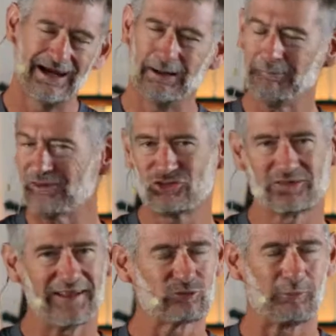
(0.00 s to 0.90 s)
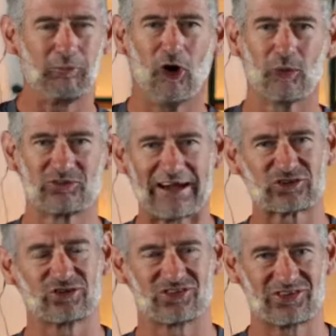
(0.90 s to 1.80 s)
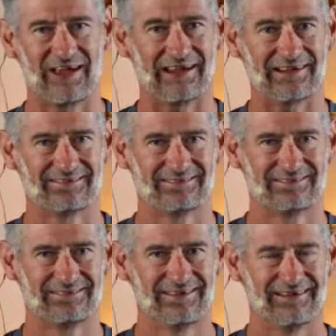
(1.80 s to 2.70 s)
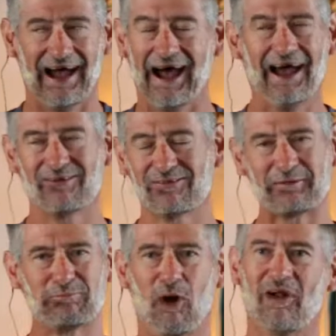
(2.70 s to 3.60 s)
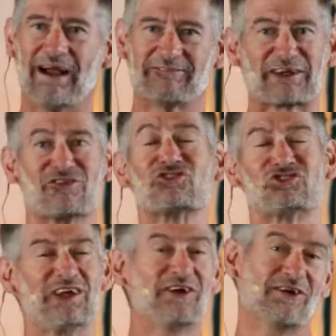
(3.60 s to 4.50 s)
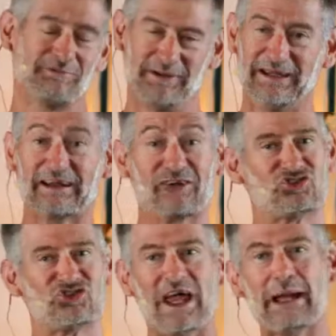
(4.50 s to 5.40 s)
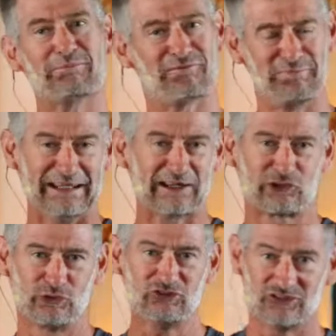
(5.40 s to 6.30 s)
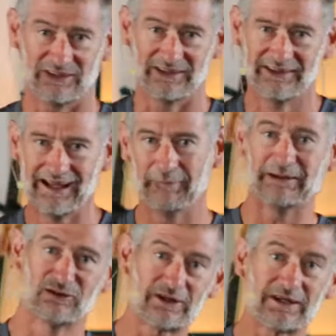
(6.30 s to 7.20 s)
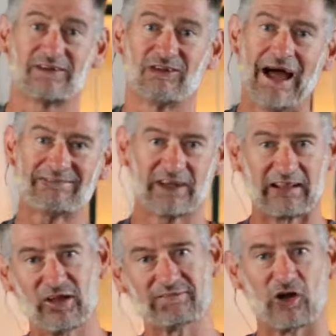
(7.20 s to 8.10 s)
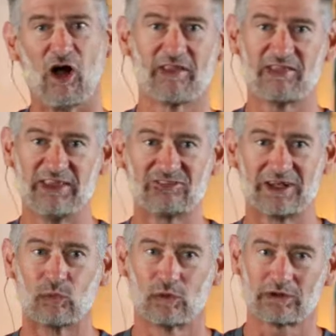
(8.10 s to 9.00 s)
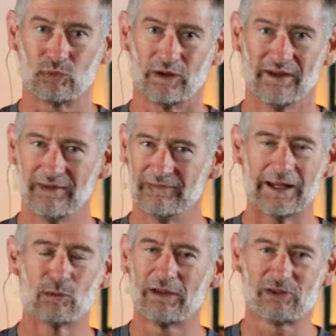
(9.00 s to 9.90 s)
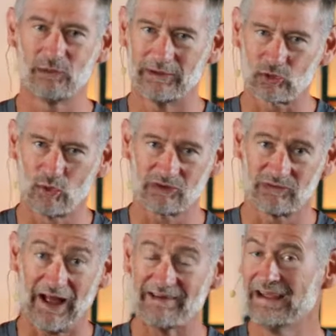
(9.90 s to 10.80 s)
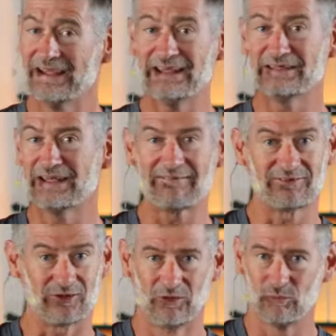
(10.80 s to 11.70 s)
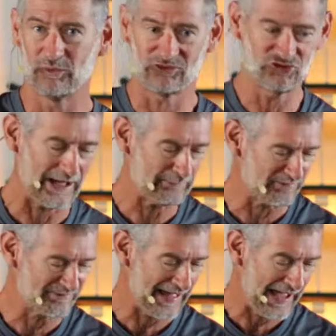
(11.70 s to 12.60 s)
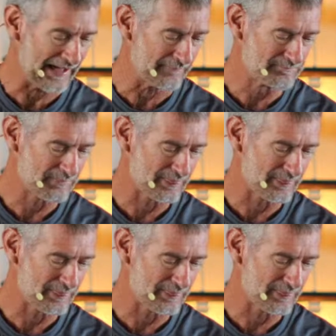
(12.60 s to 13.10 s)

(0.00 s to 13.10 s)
And I'm not sure that's what Paul was actually saying. I don't think Paul ever considered being ashamed of being a Christian. I mean, look at the life that he lived and all the things that he worked with, that he went through in the course of life. He never was ashamed of that.